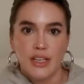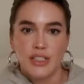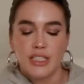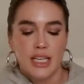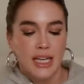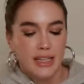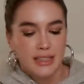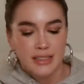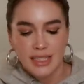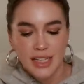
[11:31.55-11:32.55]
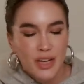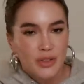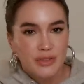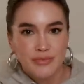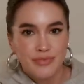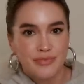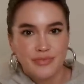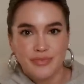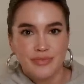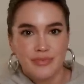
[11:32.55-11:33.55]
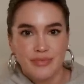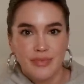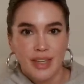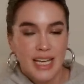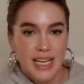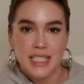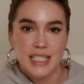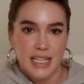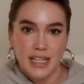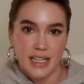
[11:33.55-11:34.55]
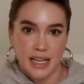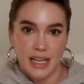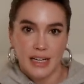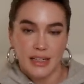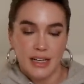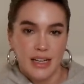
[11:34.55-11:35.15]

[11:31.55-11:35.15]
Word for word: She's like, you know, he hasn't done it yet.